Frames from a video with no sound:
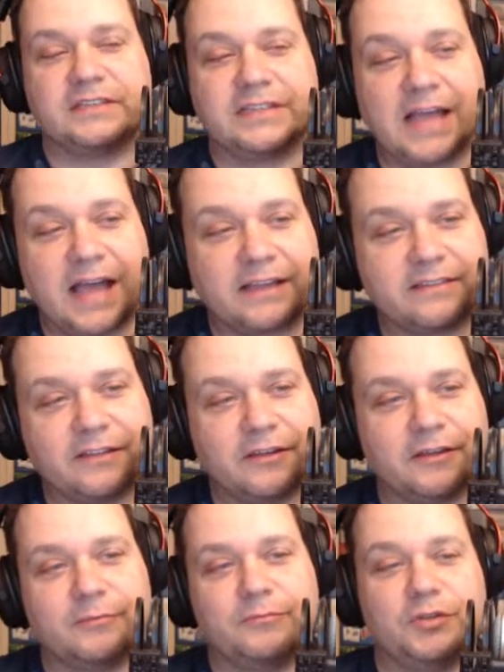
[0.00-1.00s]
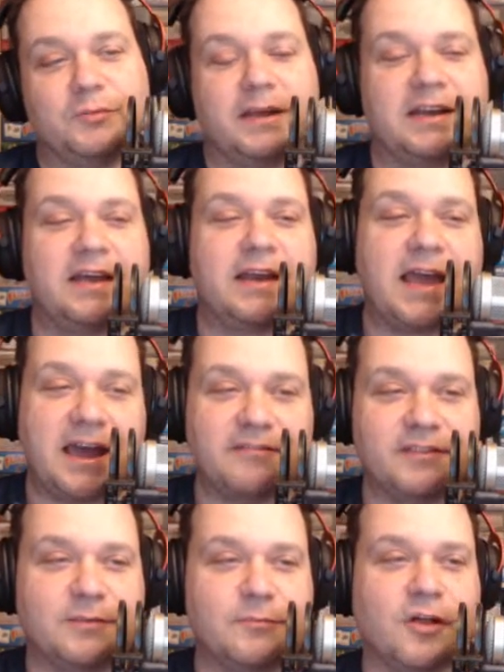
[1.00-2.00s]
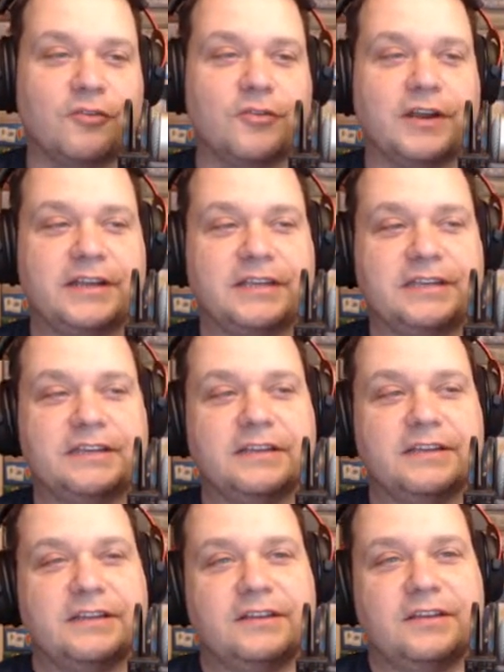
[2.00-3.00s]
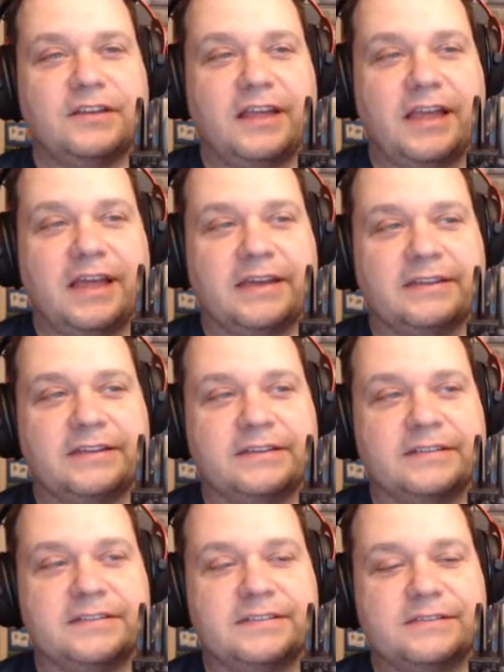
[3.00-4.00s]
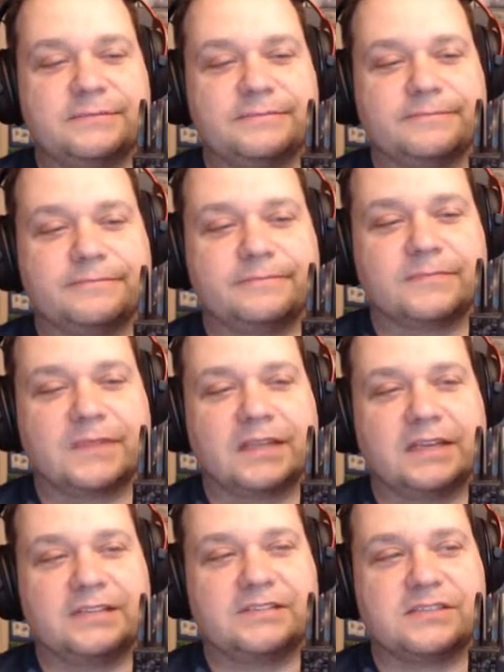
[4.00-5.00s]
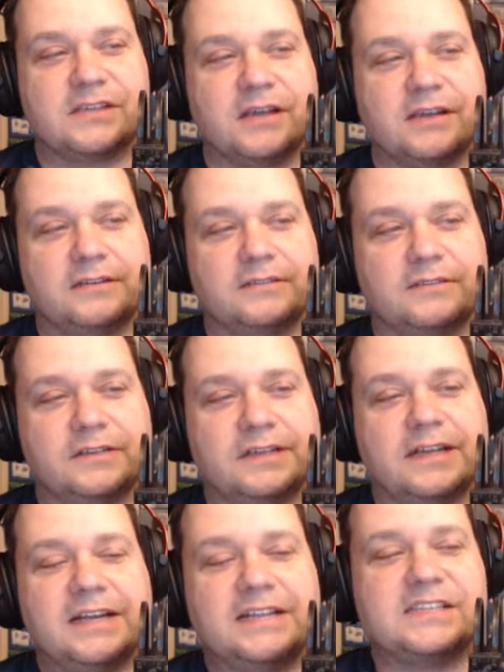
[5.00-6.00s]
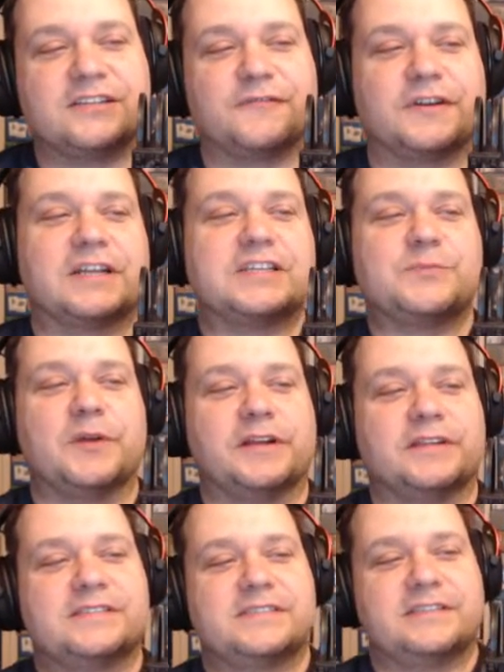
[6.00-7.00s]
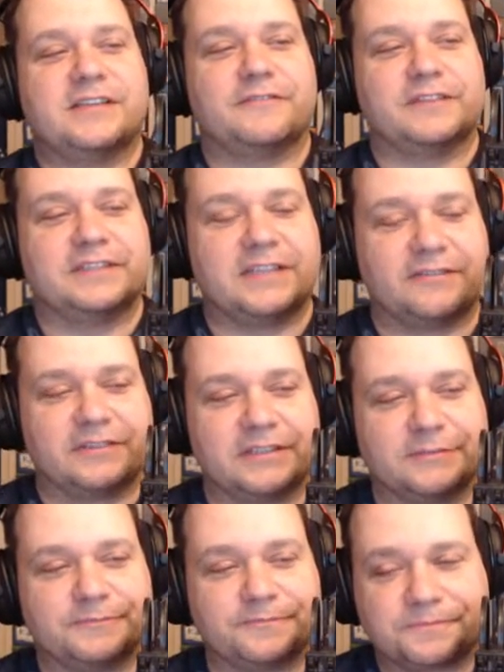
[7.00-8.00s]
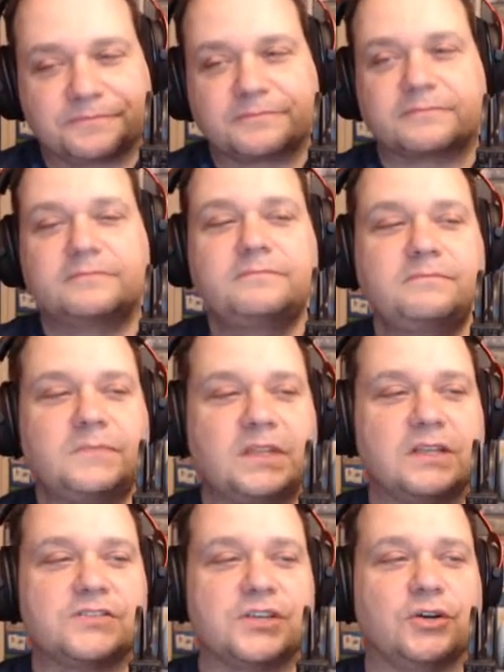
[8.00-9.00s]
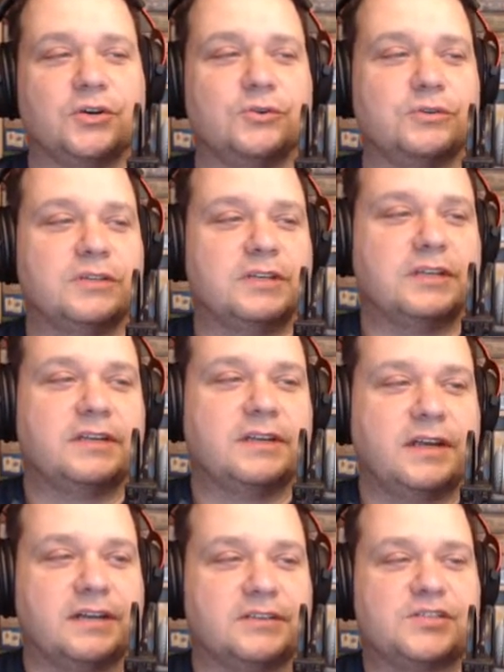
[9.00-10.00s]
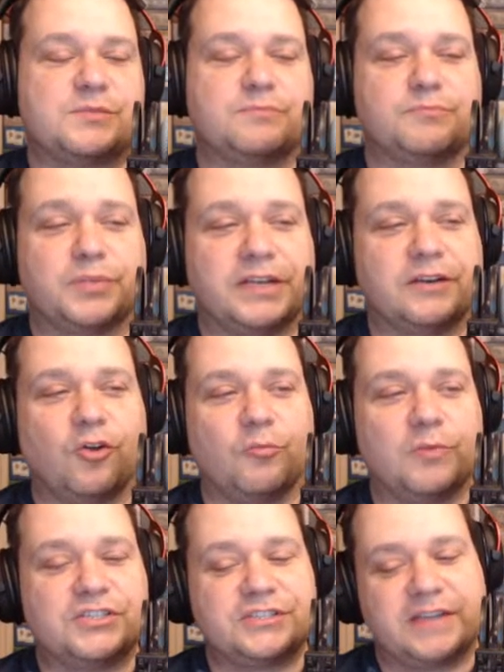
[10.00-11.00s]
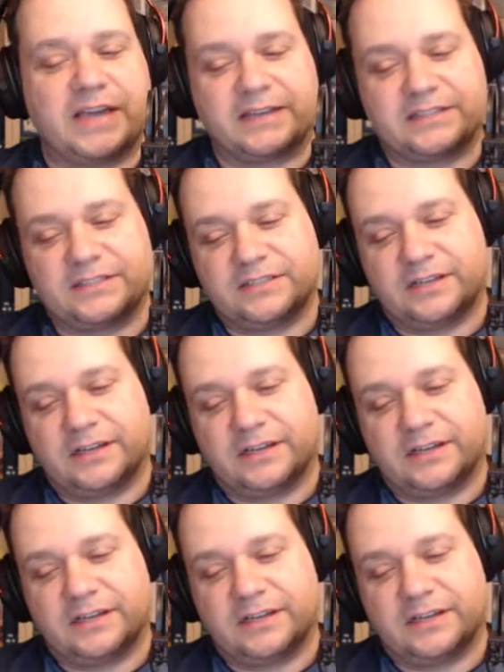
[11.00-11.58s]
unlock them. You might not have them already. And it's a different experience. Definitely. So just played a whole bunch of that.